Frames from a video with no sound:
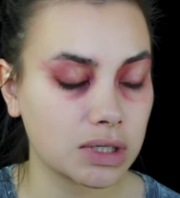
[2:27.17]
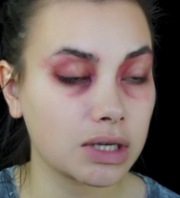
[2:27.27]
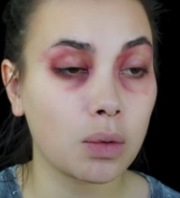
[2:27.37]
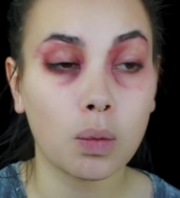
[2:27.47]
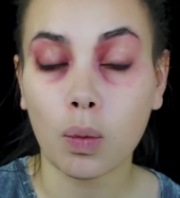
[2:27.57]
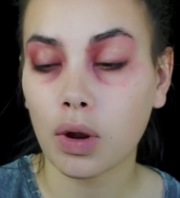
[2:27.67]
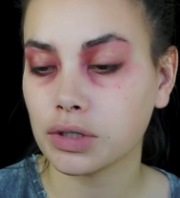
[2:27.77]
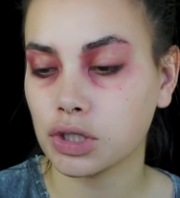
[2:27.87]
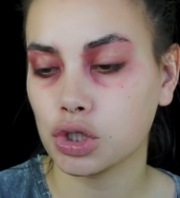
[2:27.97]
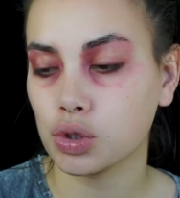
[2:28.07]
I don't
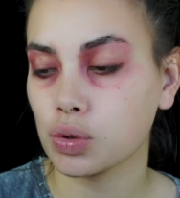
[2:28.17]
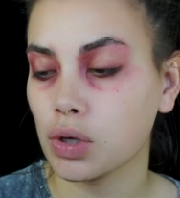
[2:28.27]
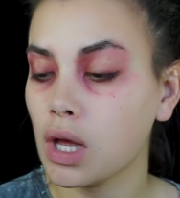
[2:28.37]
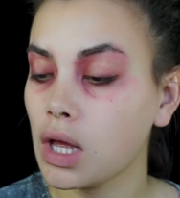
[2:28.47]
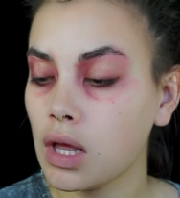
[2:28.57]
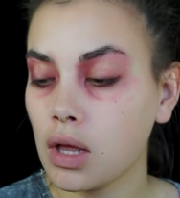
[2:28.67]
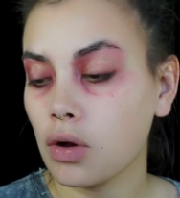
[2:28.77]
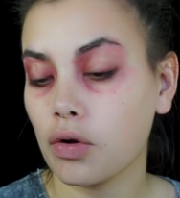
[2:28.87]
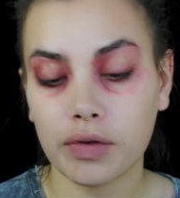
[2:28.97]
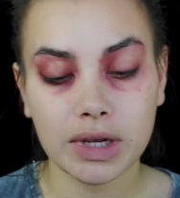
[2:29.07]
want to
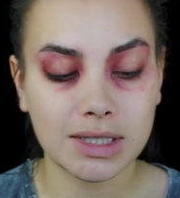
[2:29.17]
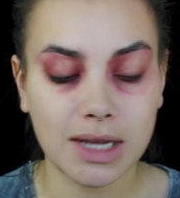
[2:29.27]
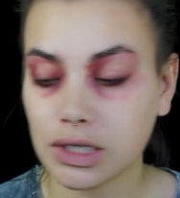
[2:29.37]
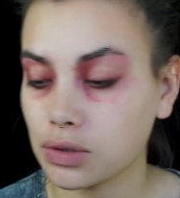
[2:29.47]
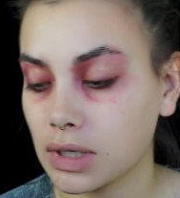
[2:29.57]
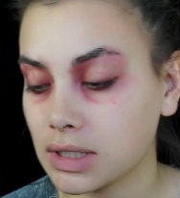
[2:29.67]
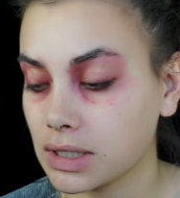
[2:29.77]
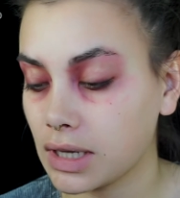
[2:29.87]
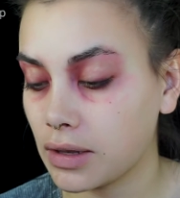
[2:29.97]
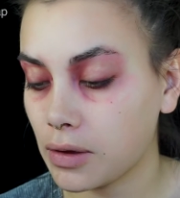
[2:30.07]
over exaggerate the
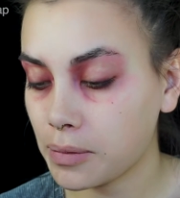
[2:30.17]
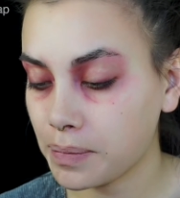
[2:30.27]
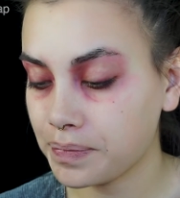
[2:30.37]
yellow,